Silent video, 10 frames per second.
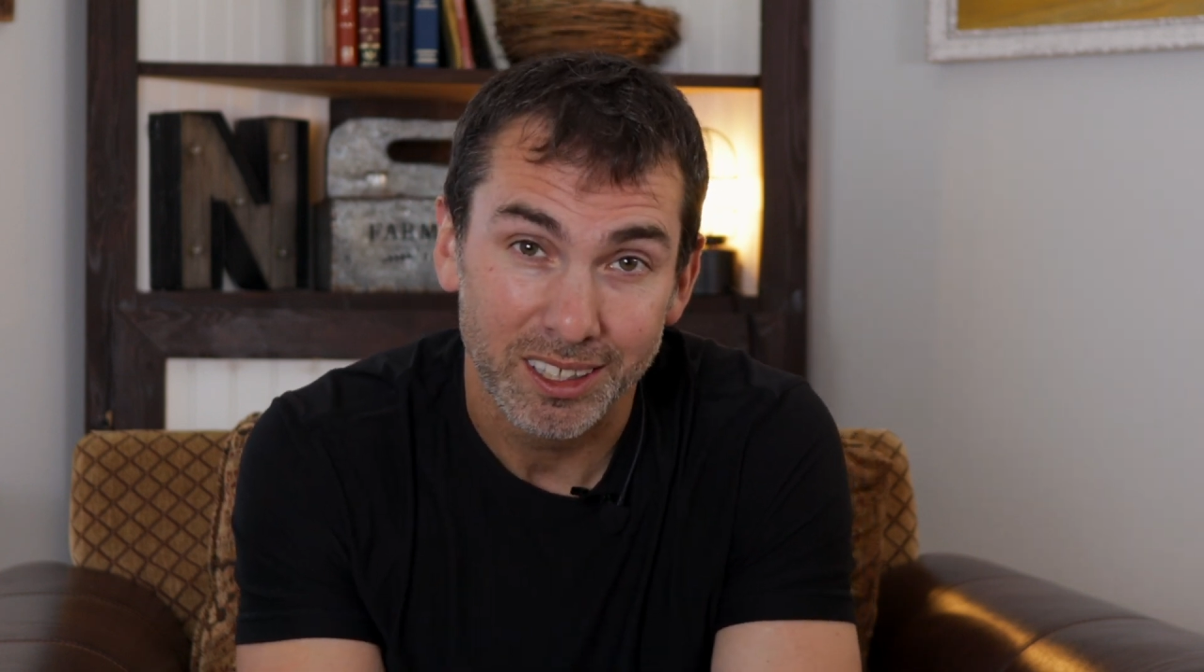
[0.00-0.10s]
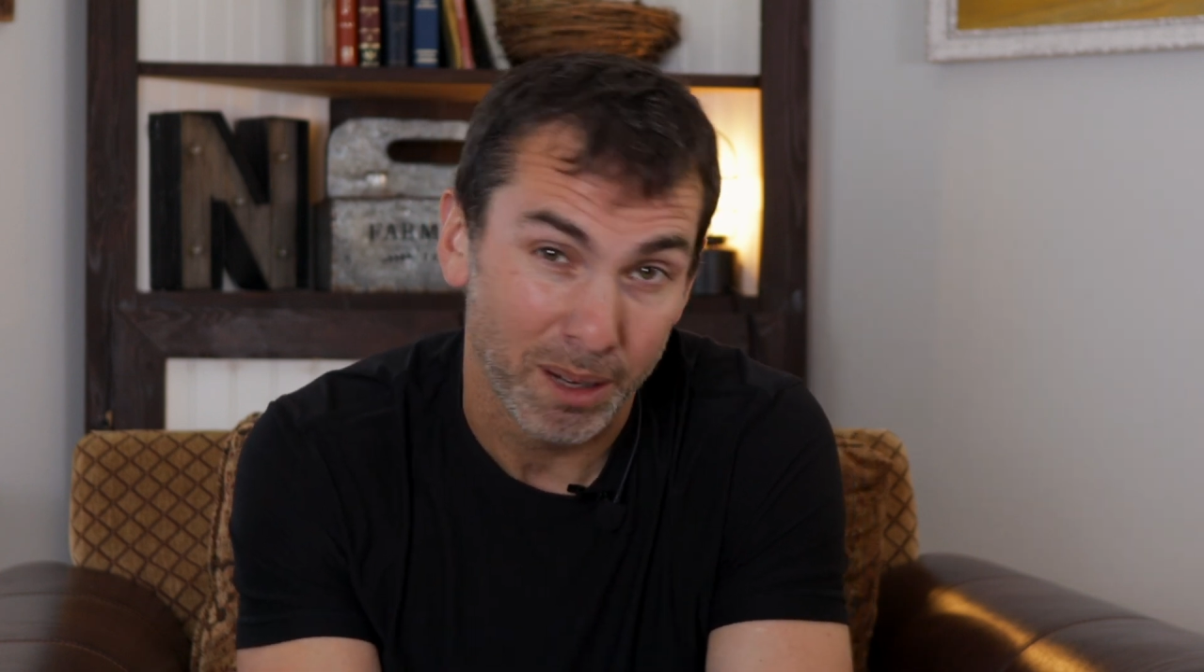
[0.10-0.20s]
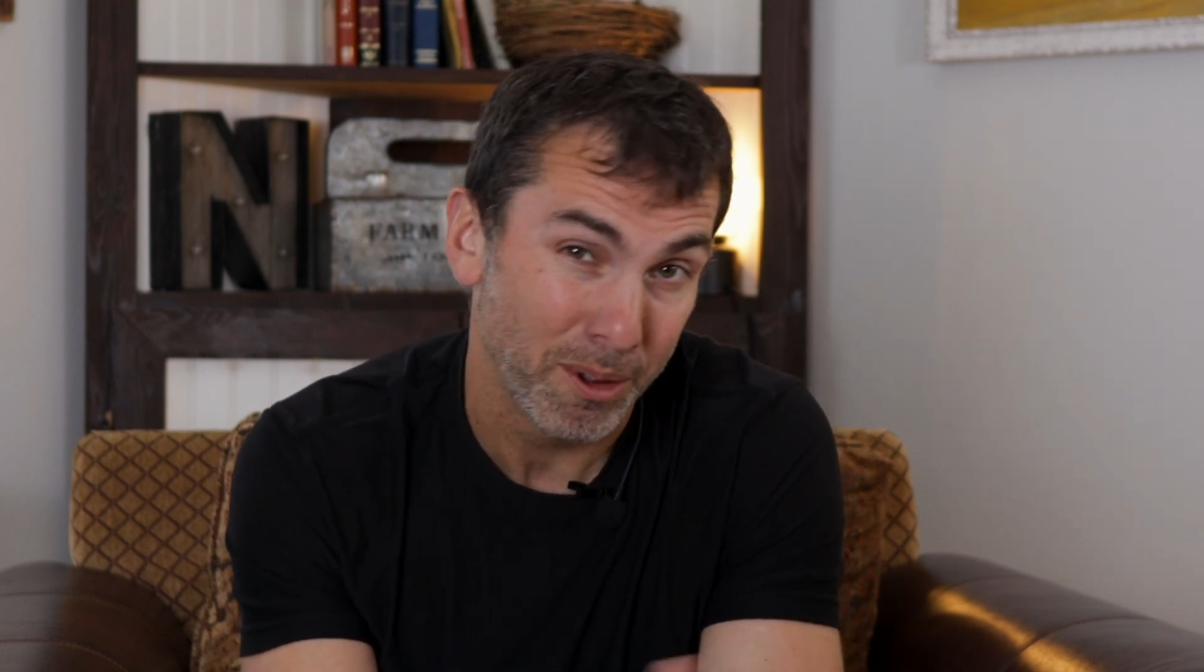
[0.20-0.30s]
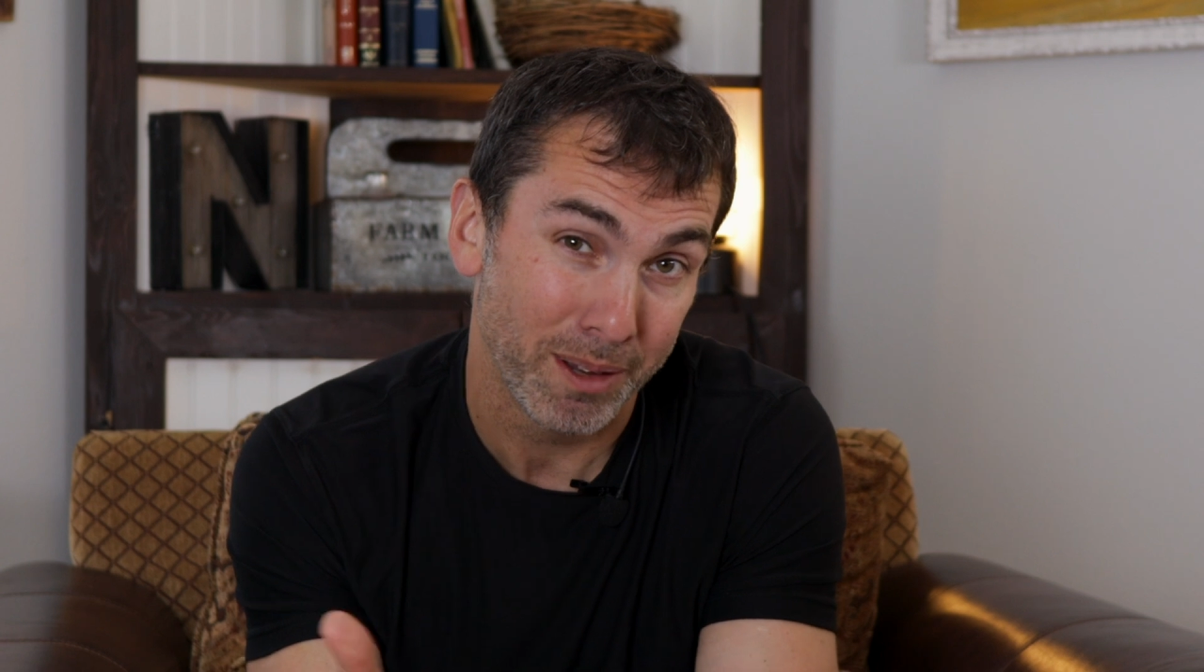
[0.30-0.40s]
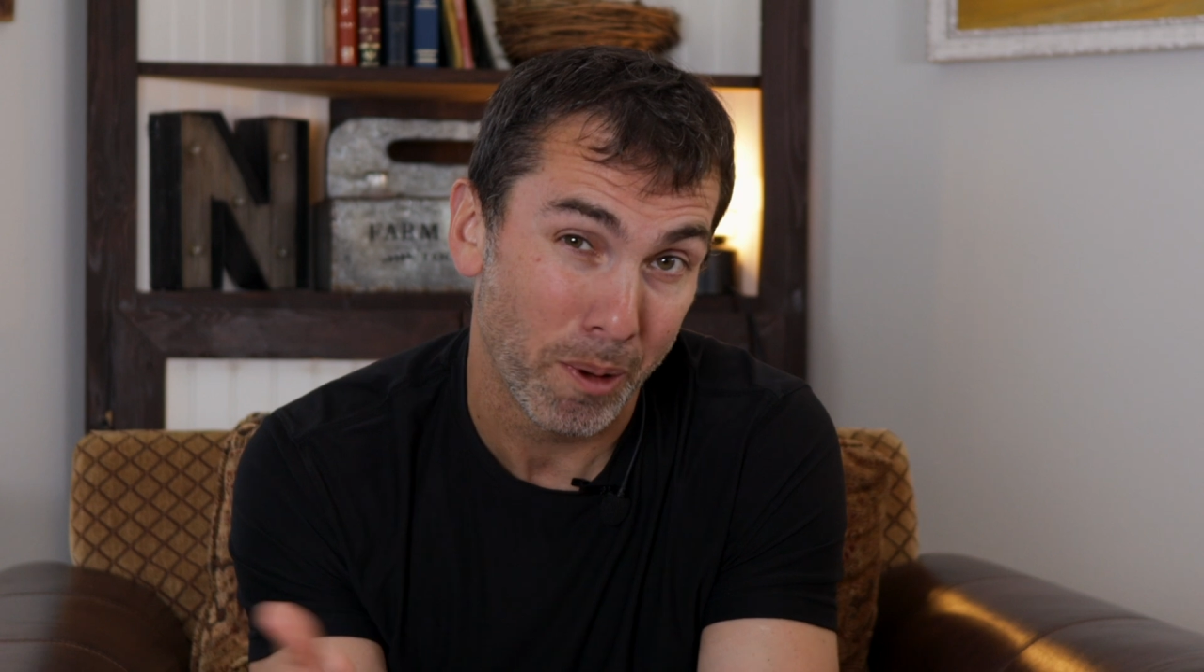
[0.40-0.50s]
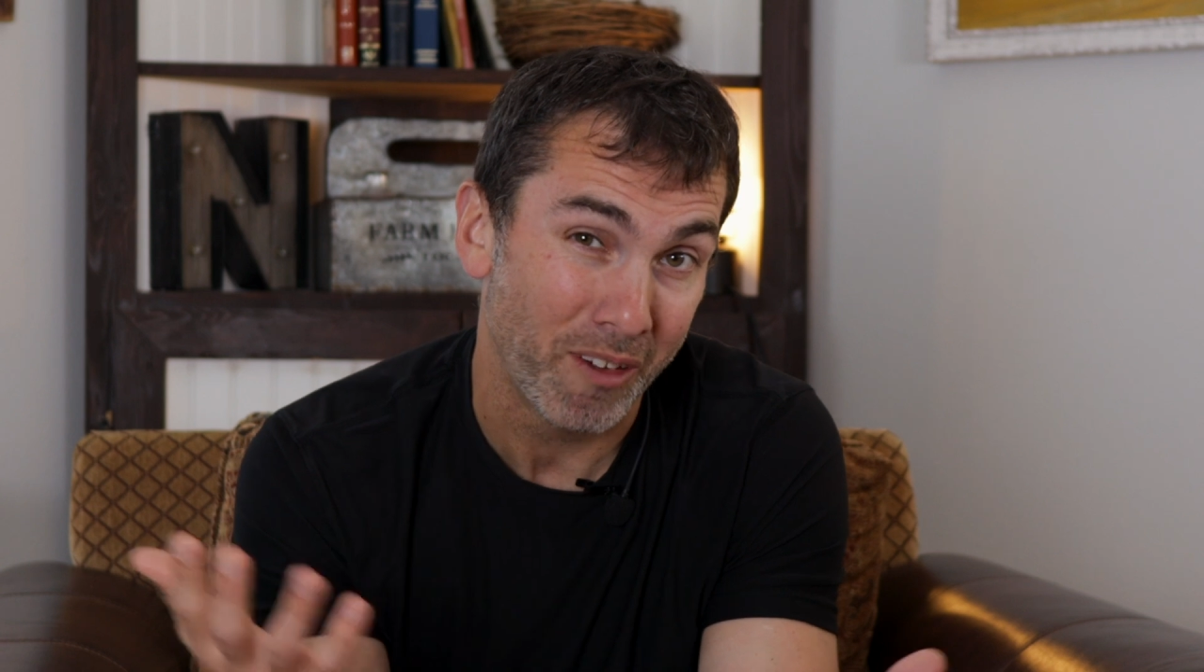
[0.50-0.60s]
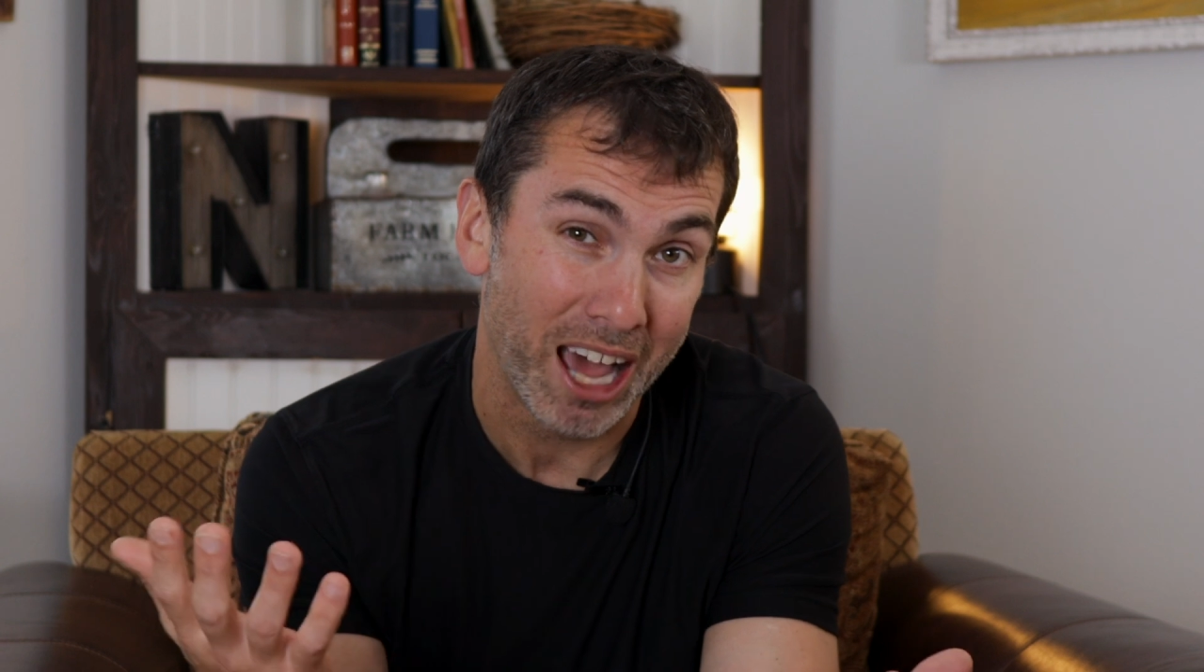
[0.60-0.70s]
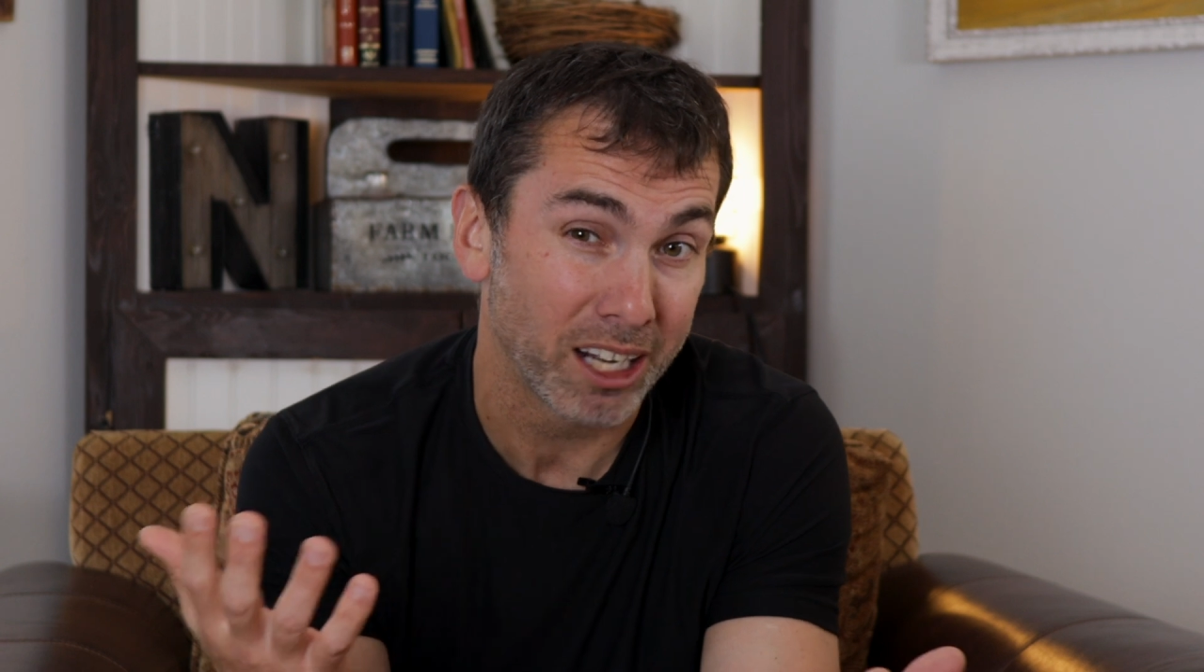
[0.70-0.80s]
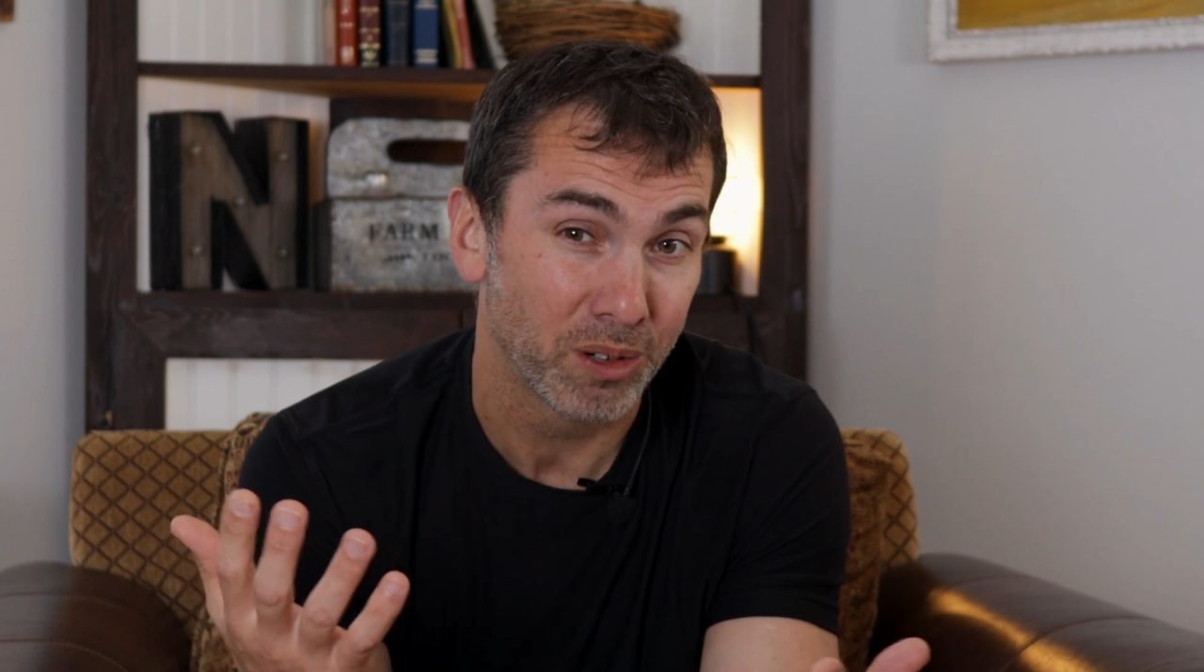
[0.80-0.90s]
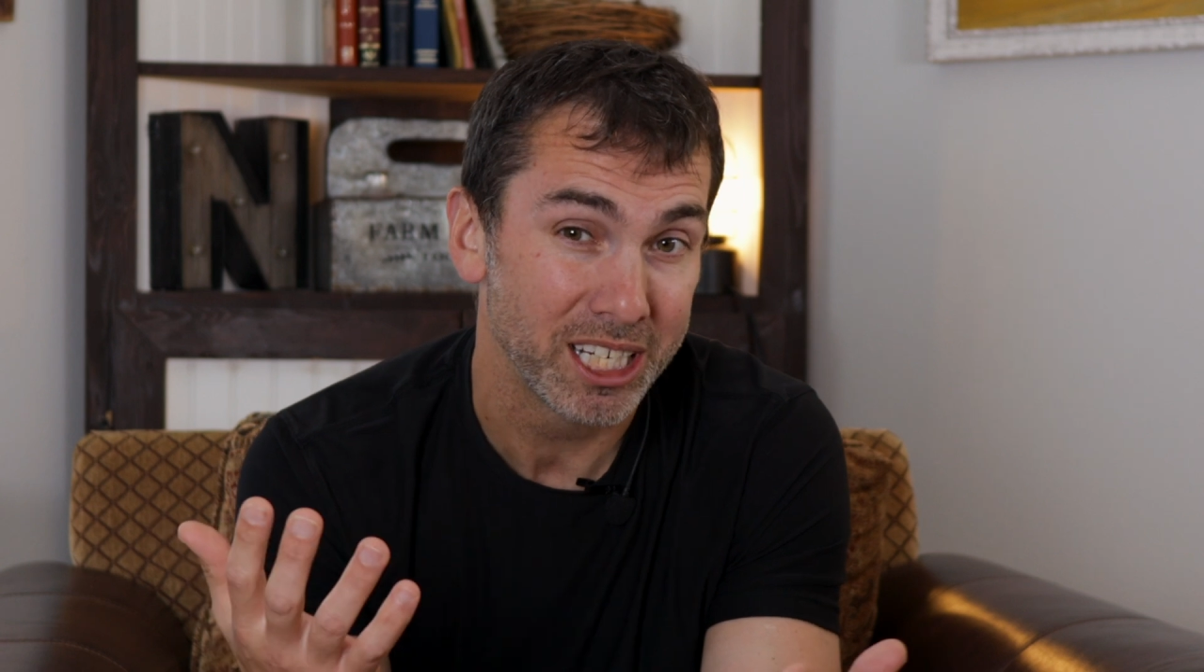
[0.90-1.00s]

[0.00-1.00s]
Some of them I've added